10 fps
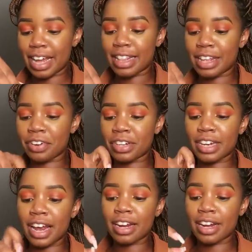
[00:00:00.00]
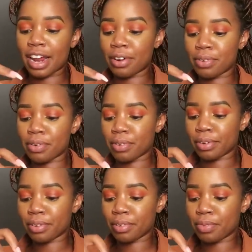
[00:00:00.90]
and the return, I don't know,
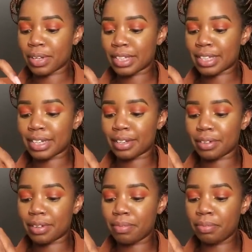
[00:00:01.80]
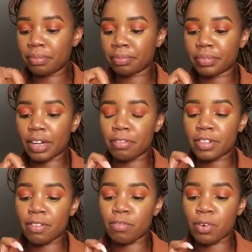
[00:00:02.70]
we'll see
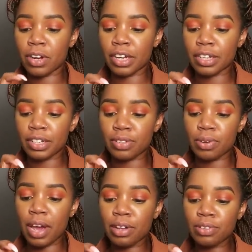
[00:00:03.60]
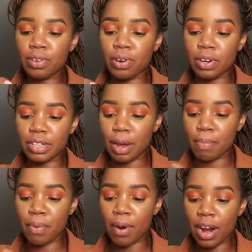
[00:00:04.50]
after I've worn it. So I also got a
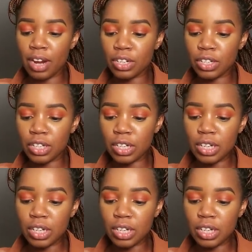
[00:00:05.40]
brush.